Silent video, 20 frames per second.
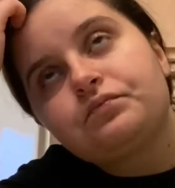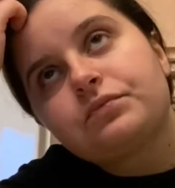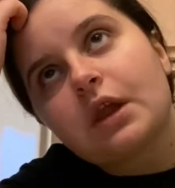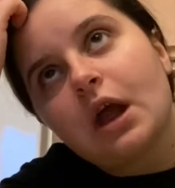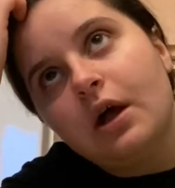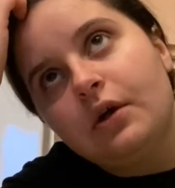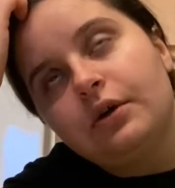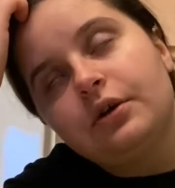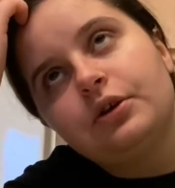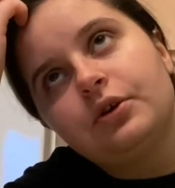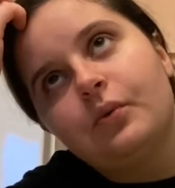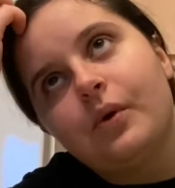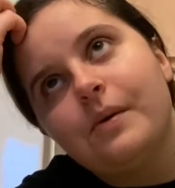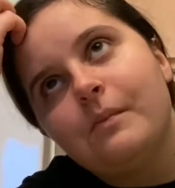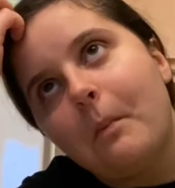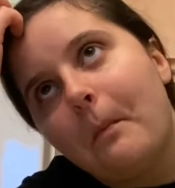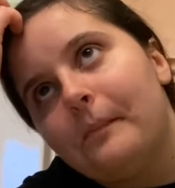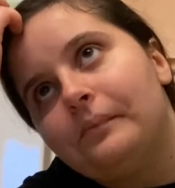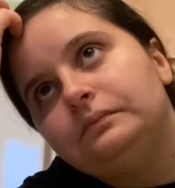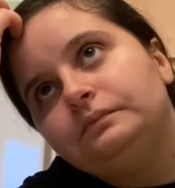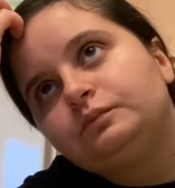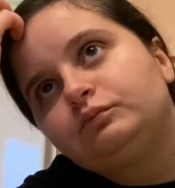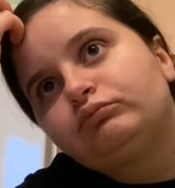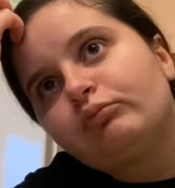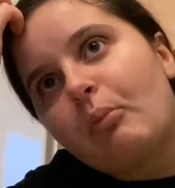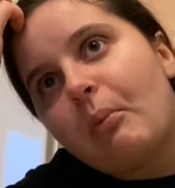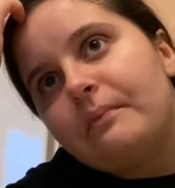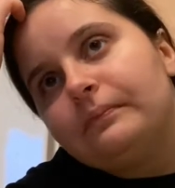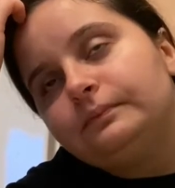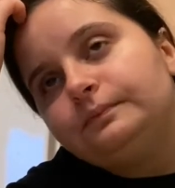Another one
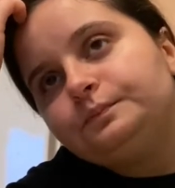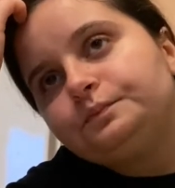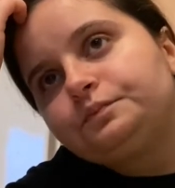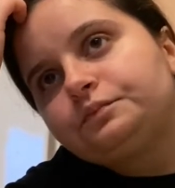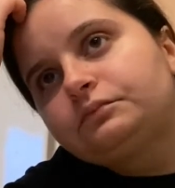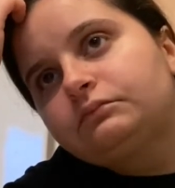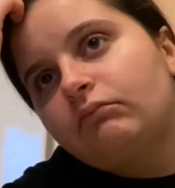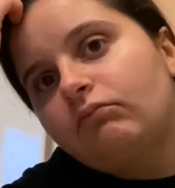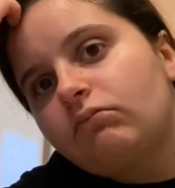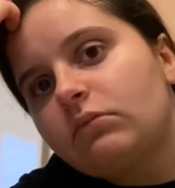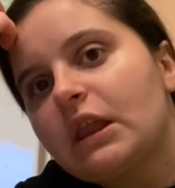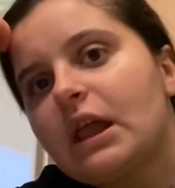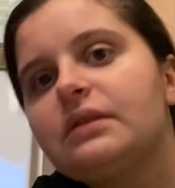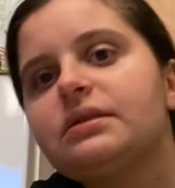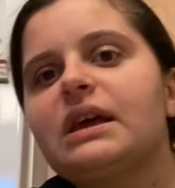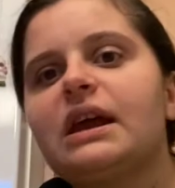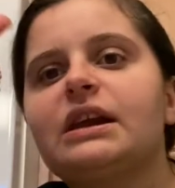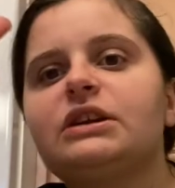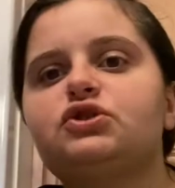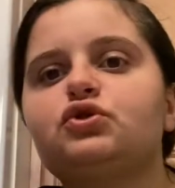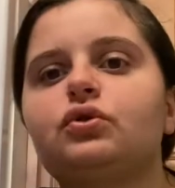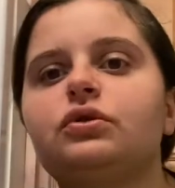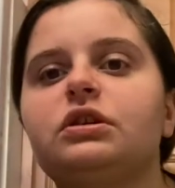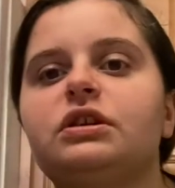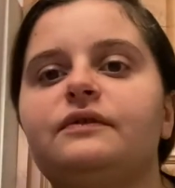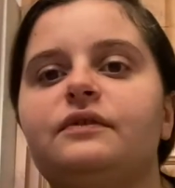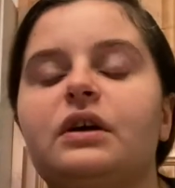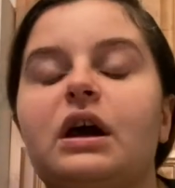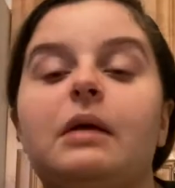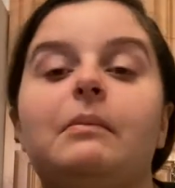that I
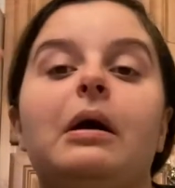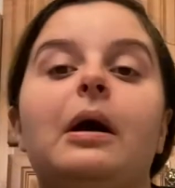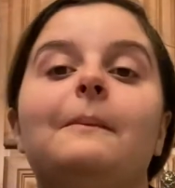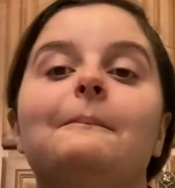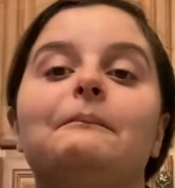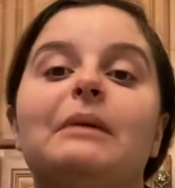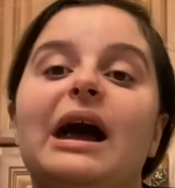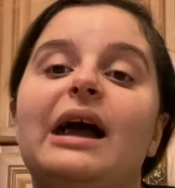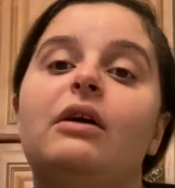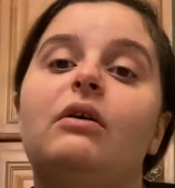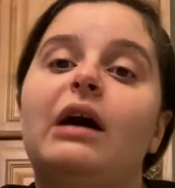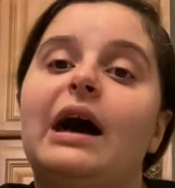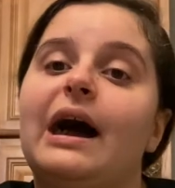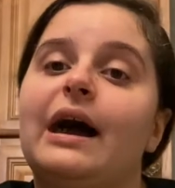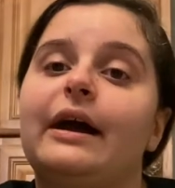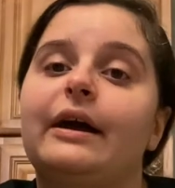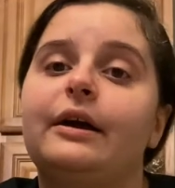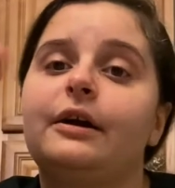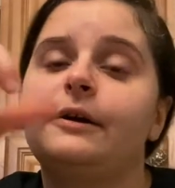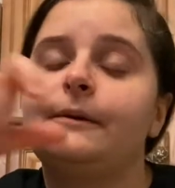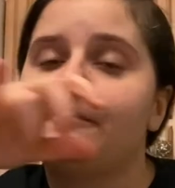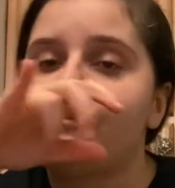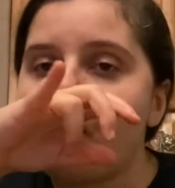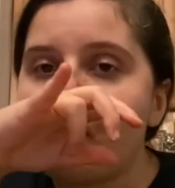totally forgot about, Mile Higher,